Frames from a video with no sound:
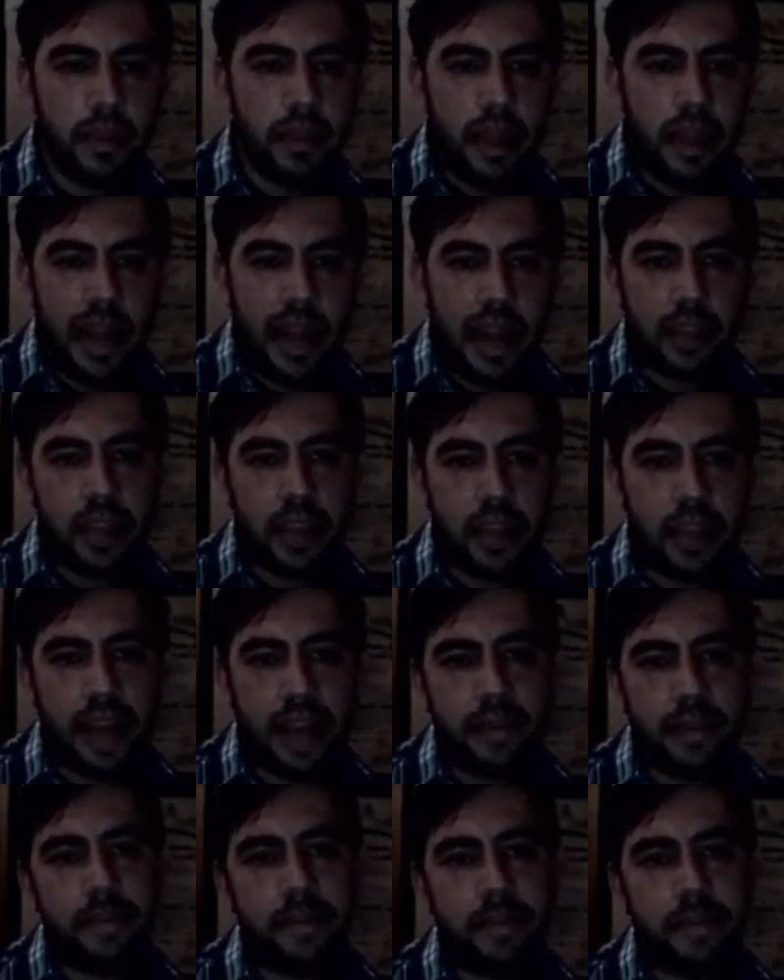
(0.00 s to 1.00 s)
Also, I have
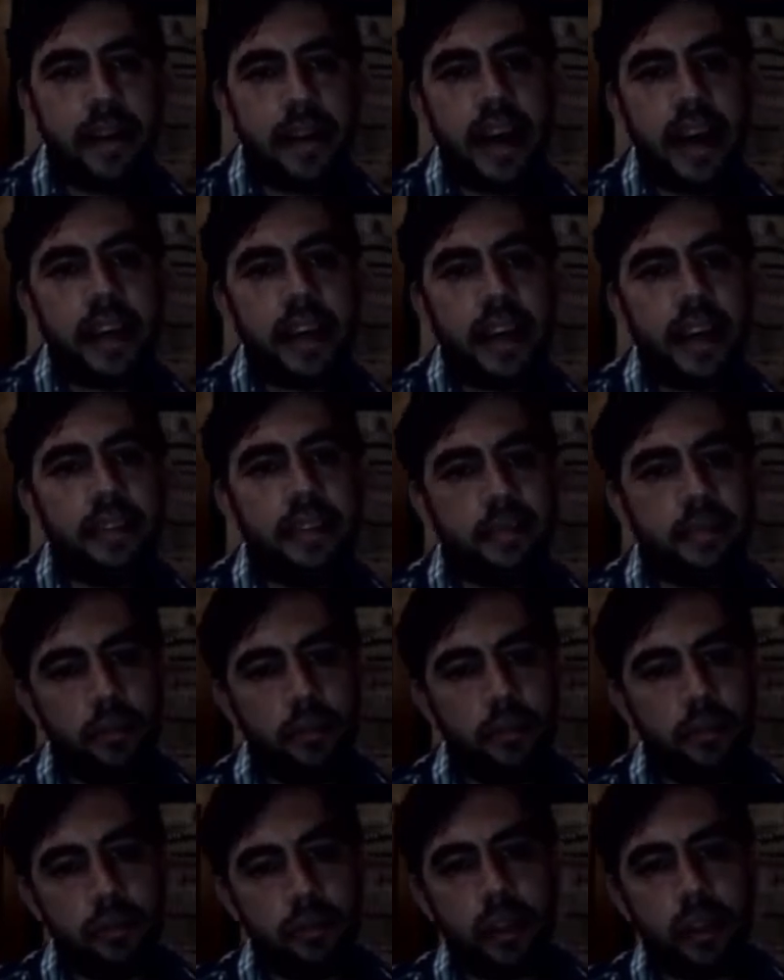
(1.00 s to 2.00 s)
f5 to
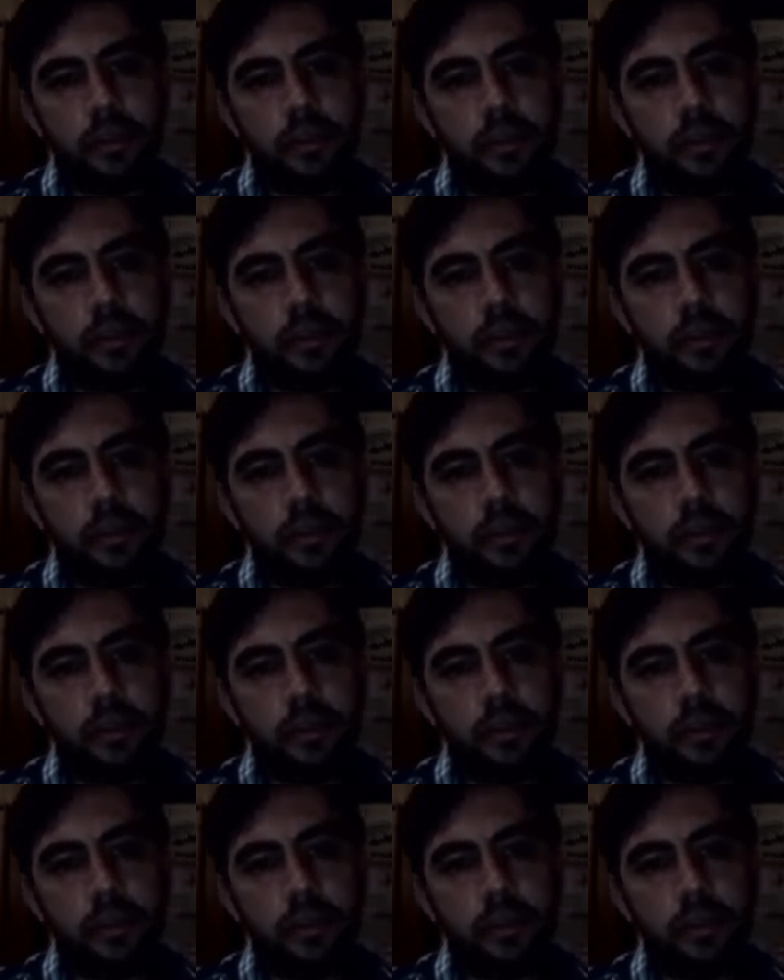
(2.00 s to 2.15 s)
try to